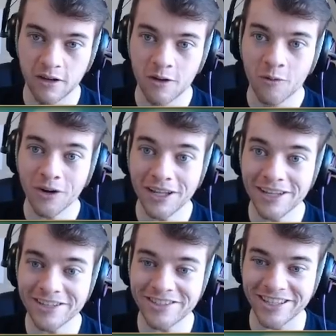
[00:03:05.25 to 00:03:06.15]
What
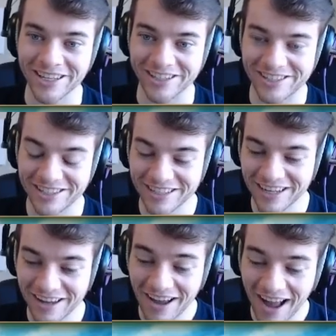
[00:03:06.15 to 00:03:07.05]
is this?
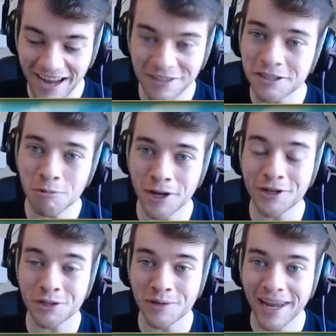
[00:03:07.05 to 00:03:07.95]
I just want to
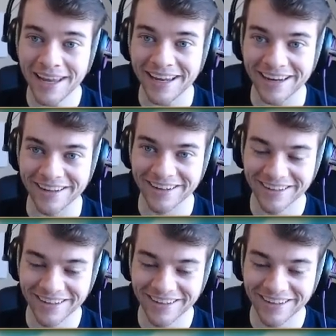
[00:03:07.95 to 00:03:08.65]
trade.